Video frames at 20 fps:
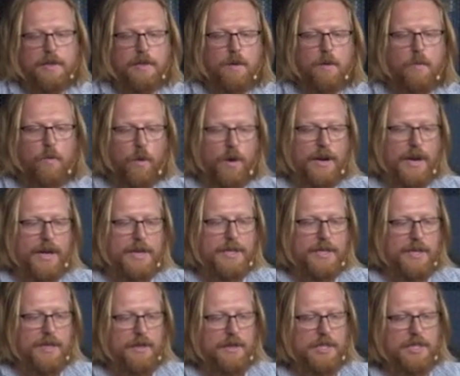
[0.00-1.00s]
what I
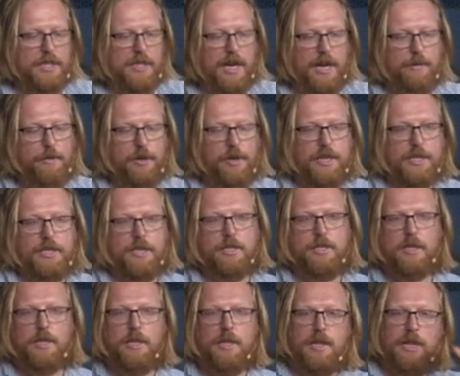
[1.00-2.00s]
did in this library is I
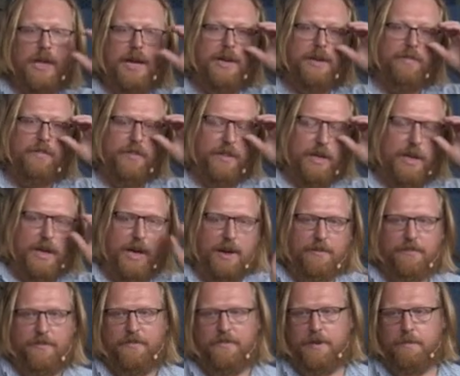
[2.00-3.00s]
took a lot of the
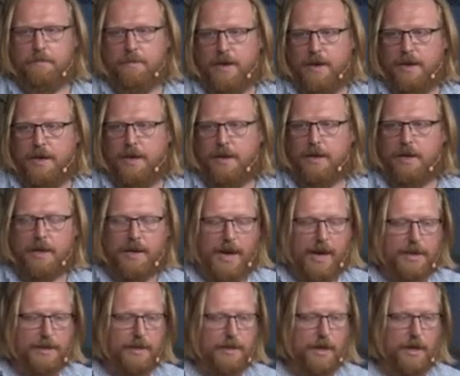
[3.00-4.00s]
Ffmpeg
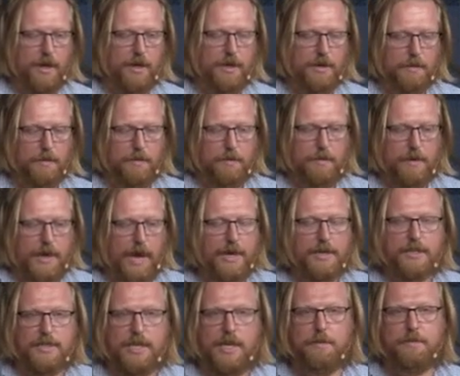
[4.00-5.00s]

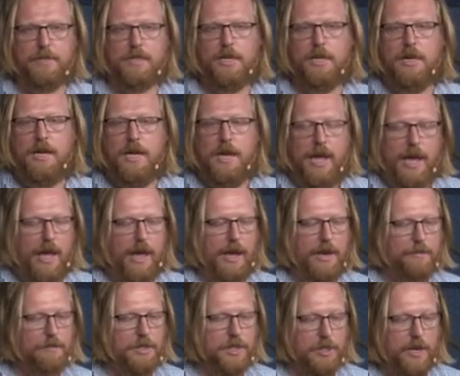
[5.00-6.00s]
concepts
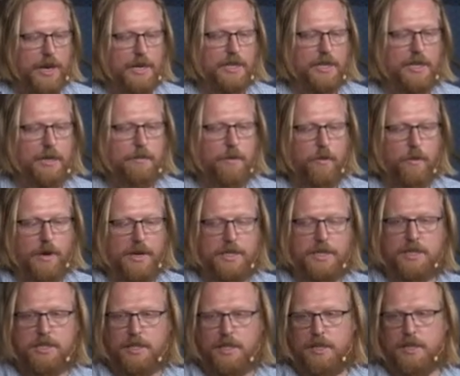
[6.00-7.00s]
and abstracted them away
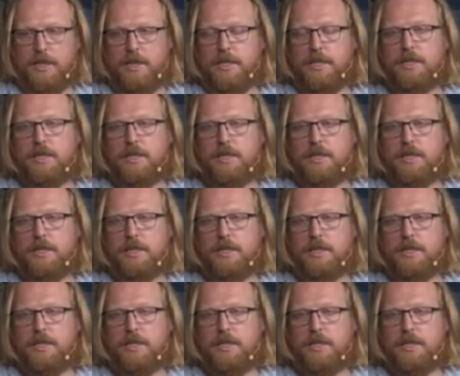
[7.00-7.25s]
slightly.